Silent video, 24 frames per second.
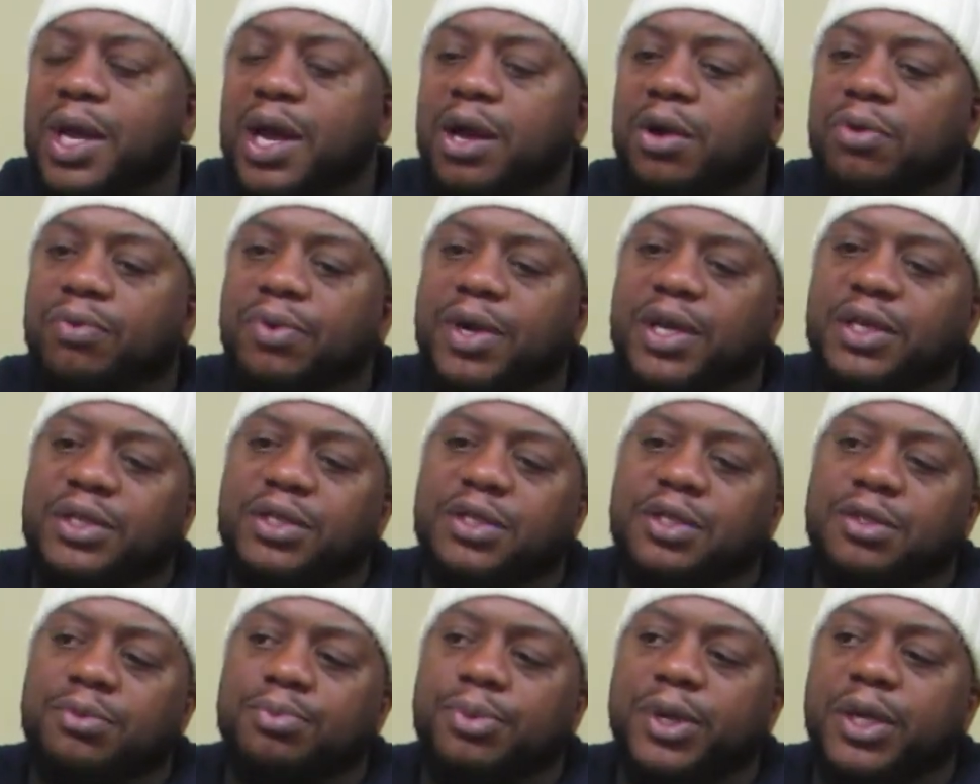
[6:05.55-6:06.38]
Our
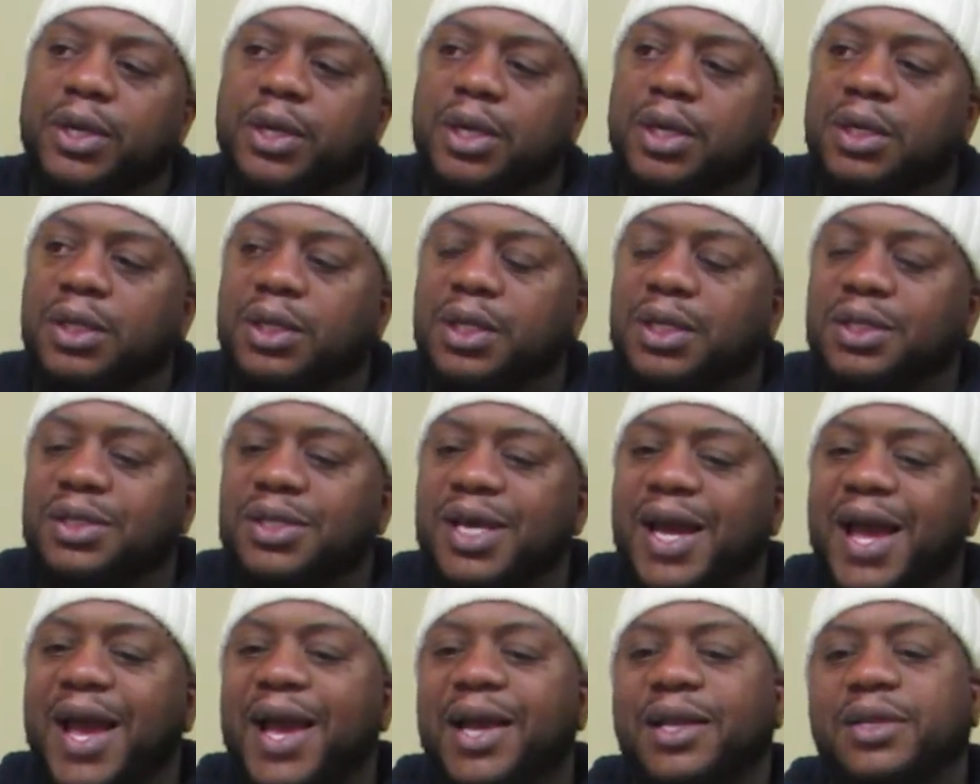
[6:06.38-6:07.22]
race has been under
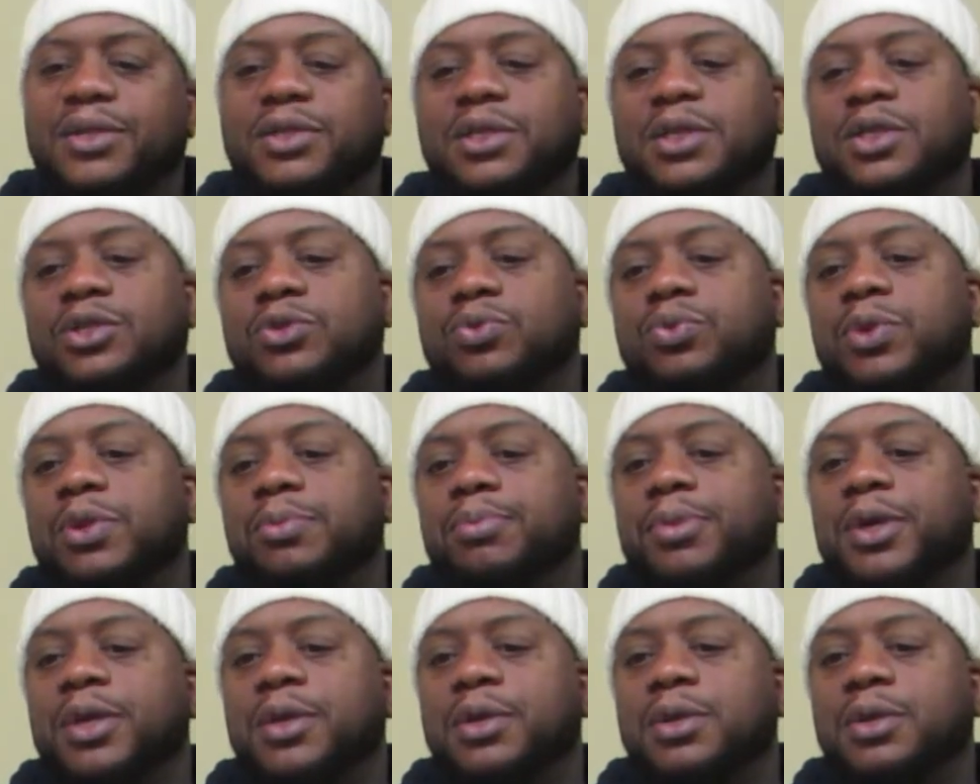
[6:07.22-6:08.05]
attack since
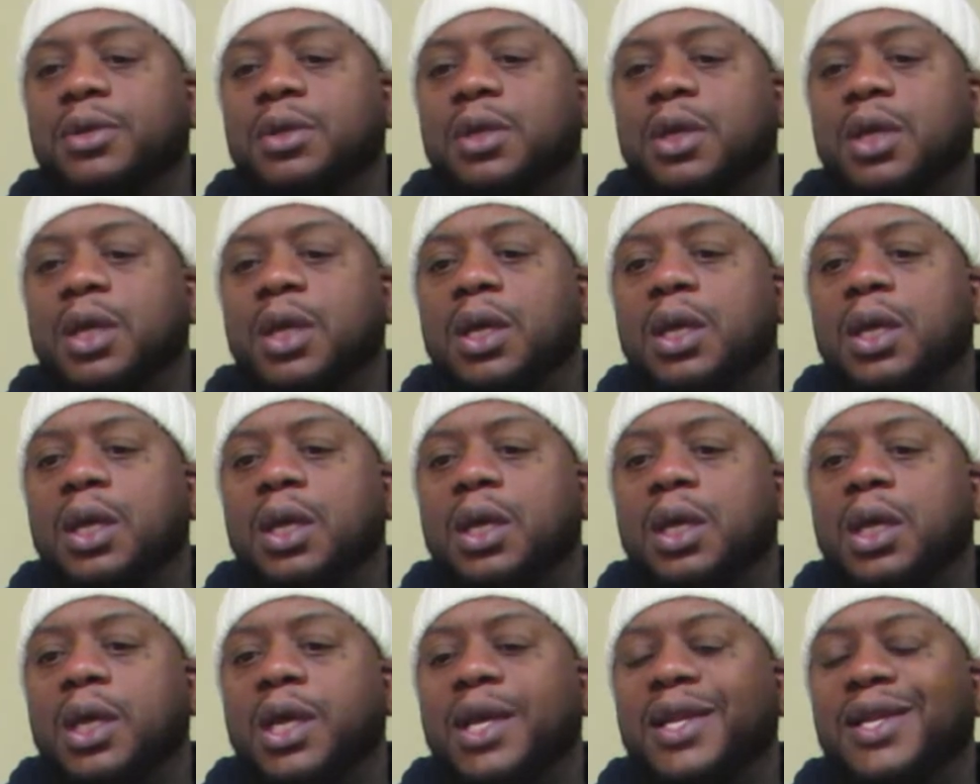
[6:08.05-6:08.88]
we've been
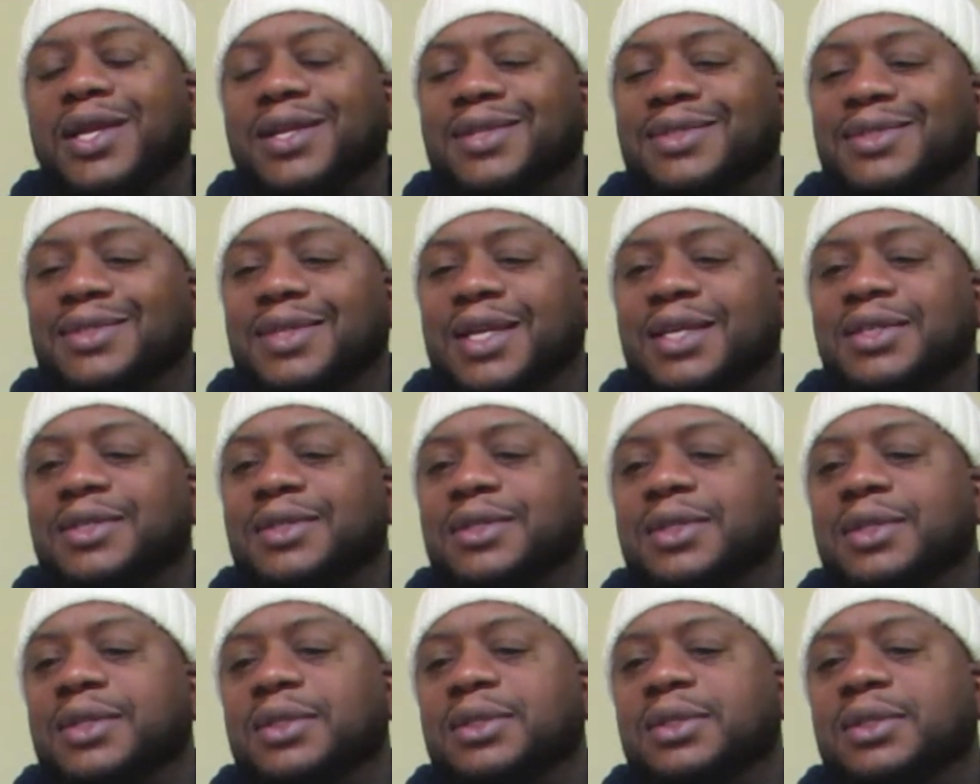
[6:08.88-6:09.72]
in
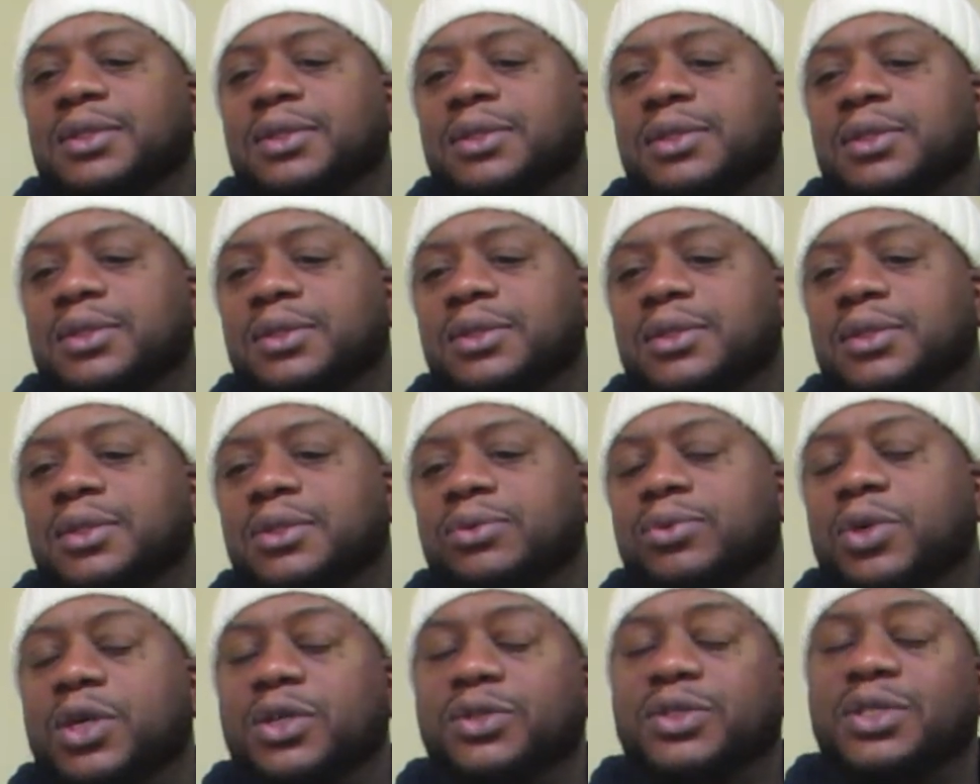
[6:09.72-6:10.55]
existence.
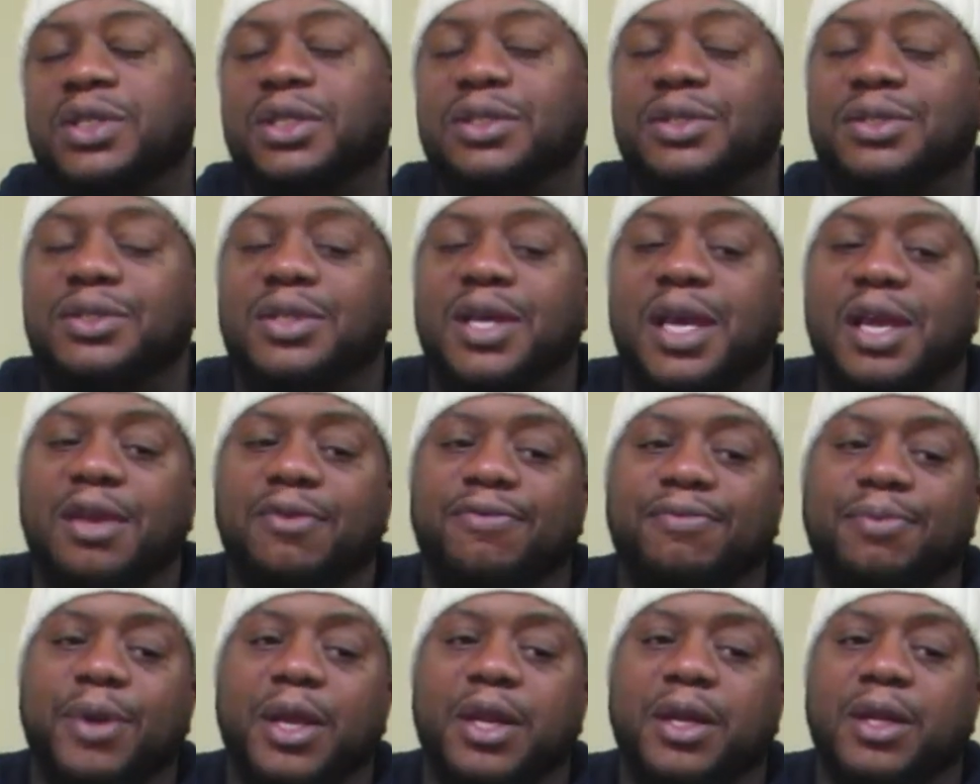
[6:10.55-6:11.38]
Well, since
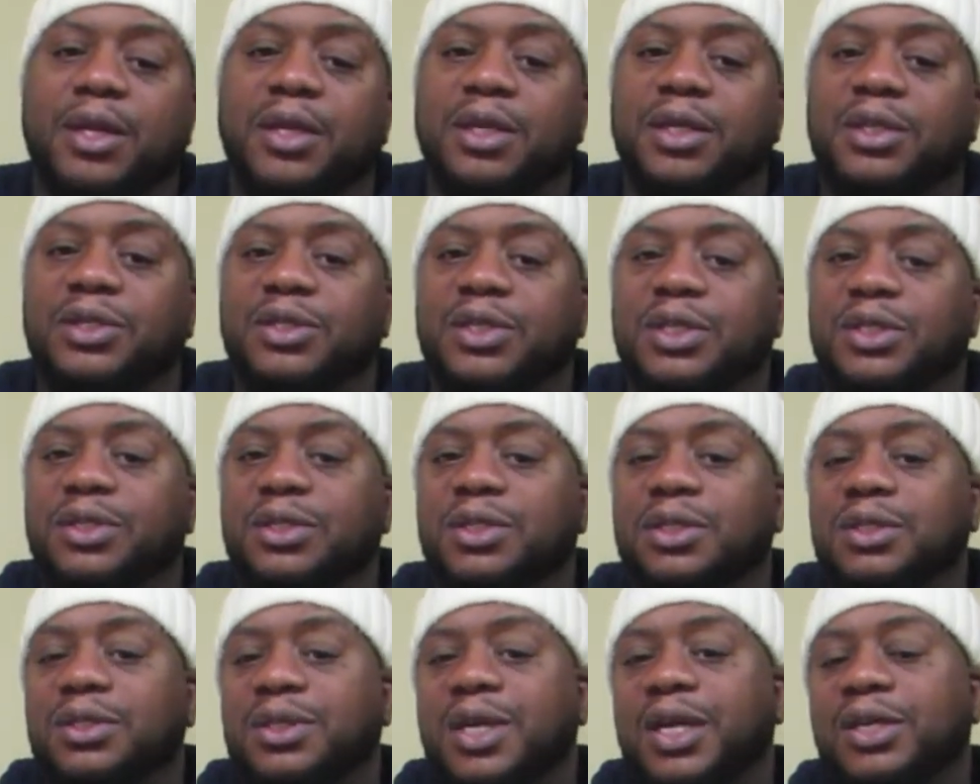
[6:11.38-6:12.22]
they've been in
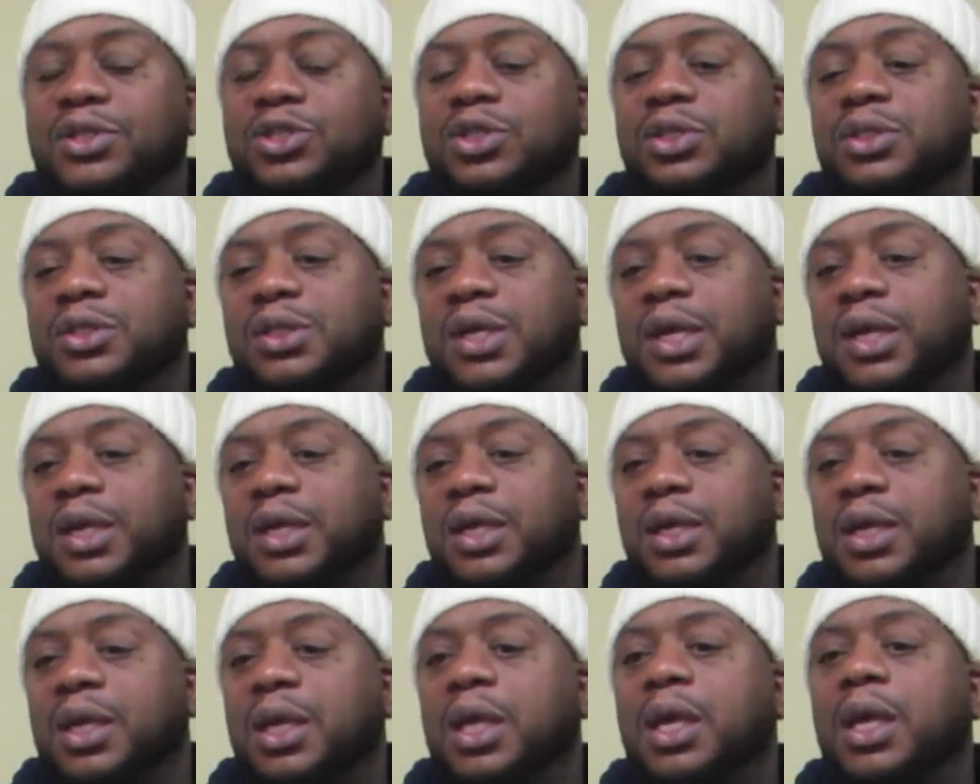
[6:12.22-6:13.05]
existence, I should say.
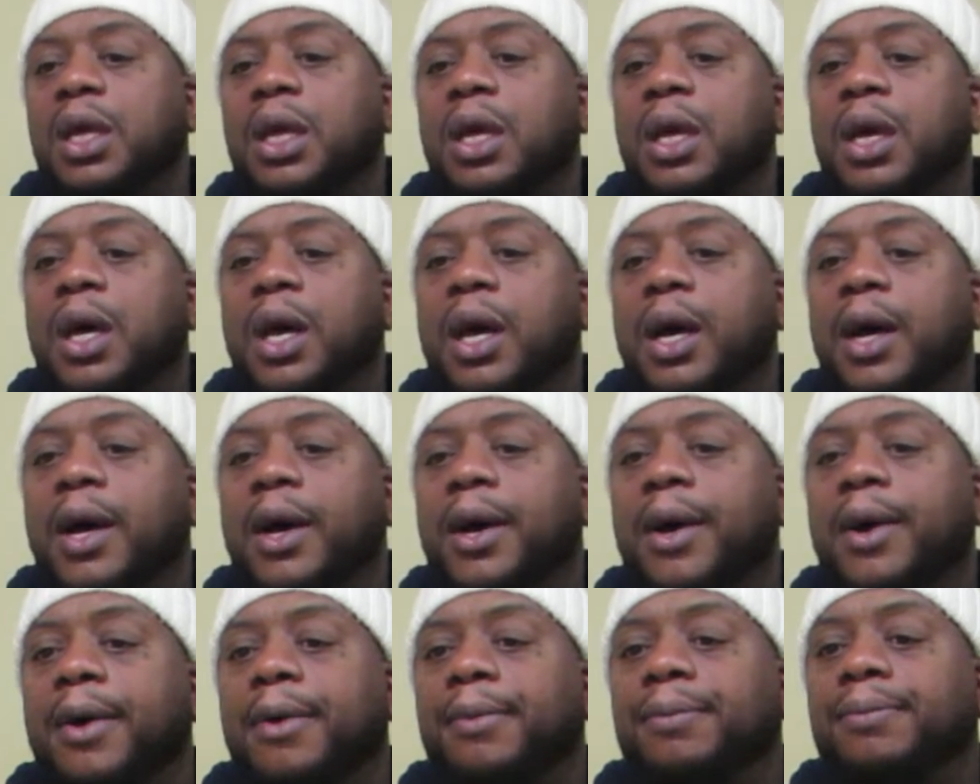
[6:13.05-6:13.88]

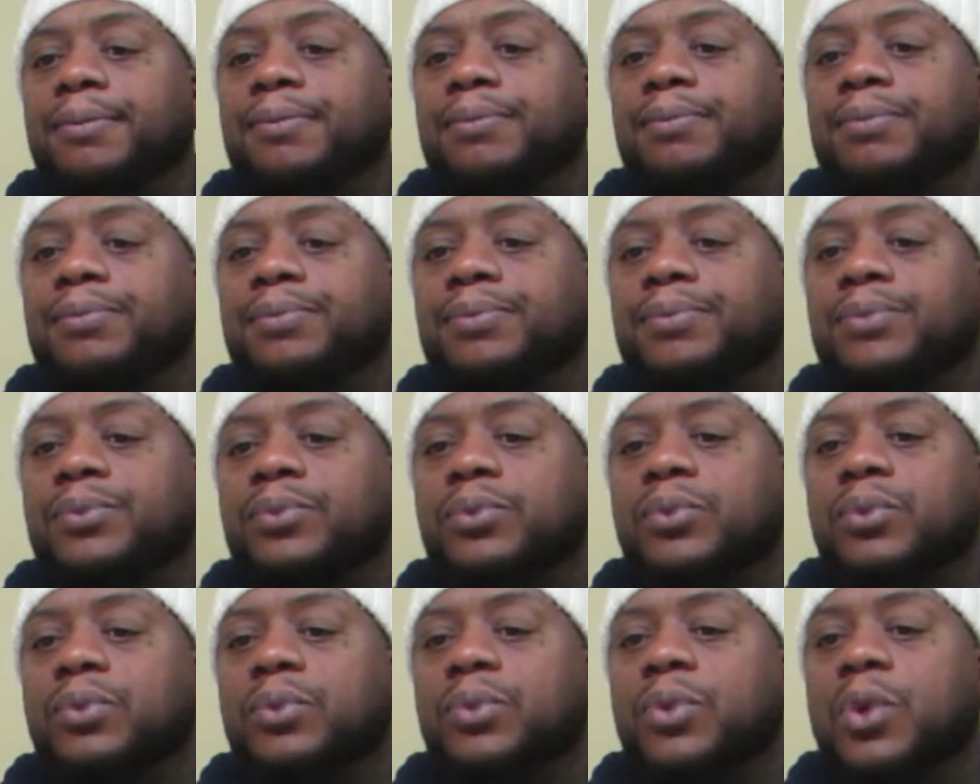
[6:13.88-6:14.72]
Um,
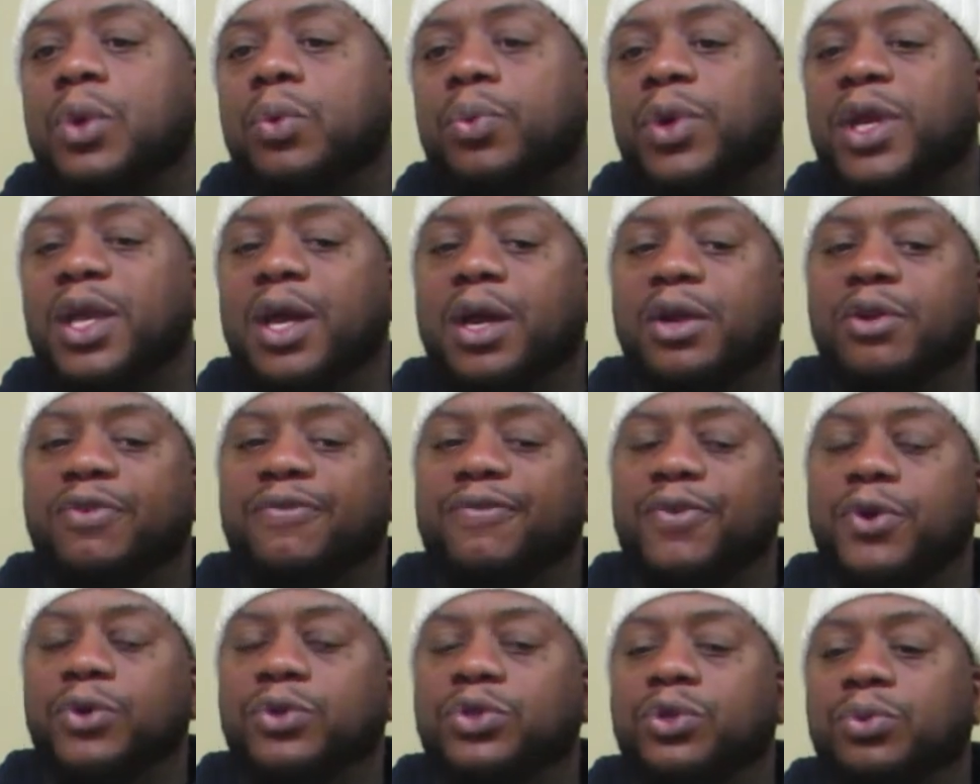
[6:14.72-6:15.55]
we are the
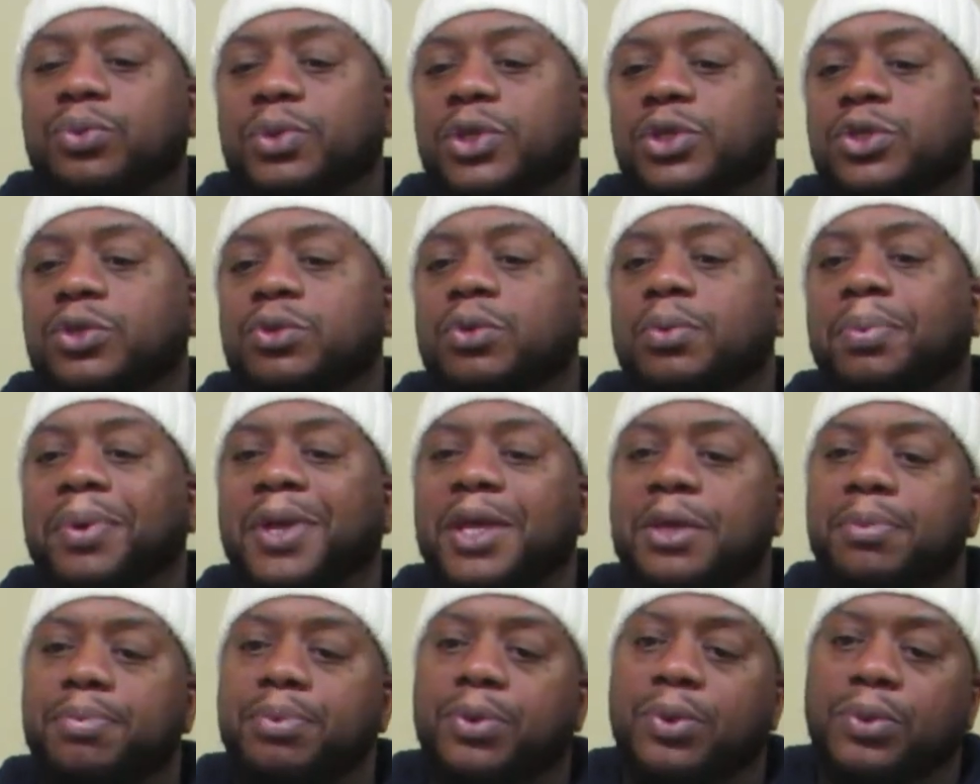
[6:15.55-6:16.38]
first original
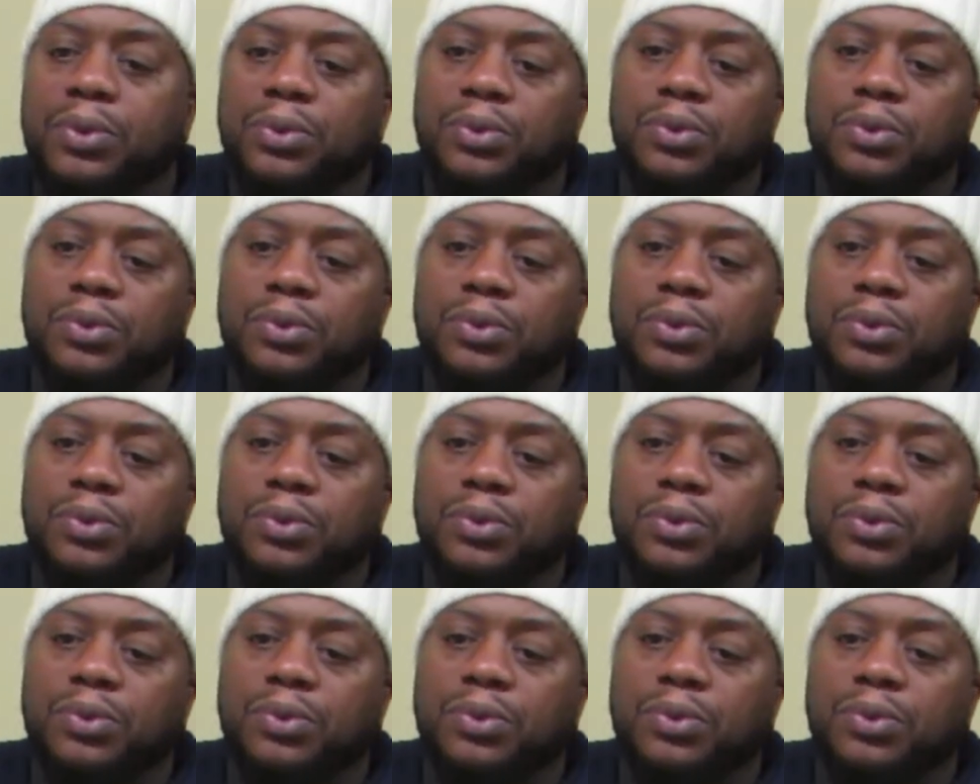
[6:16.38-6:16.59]
people.